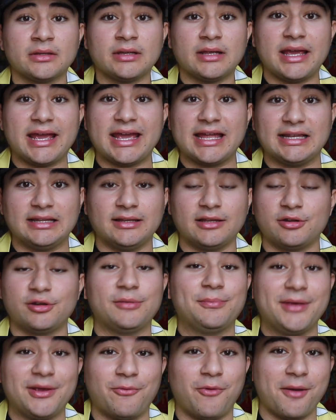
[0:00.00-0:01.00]
It
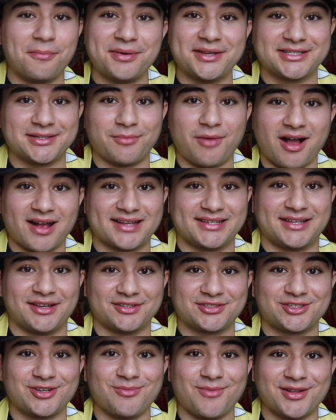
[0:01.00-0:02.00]
literally beat One Piece in manga
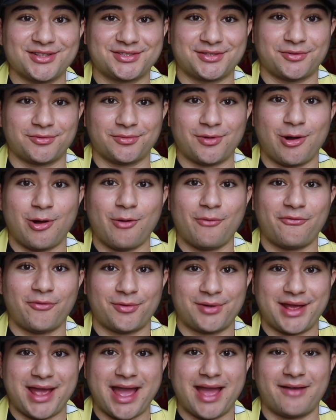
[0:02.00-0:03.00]
sales 2 months in a row for
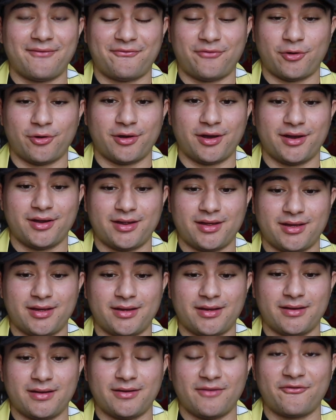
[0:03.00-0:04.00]

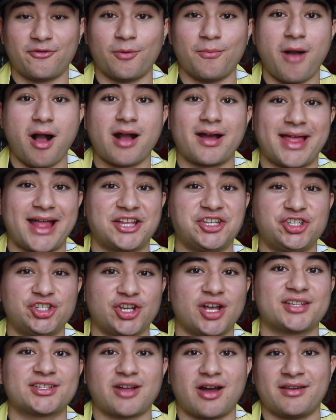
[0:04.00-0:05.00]
a manga that
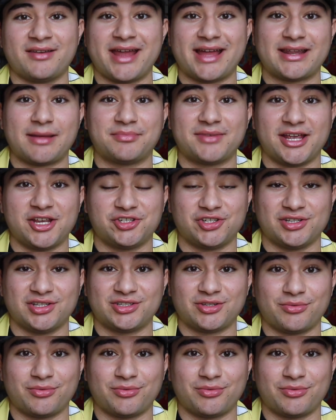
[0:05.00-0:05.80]
just got an adaptation.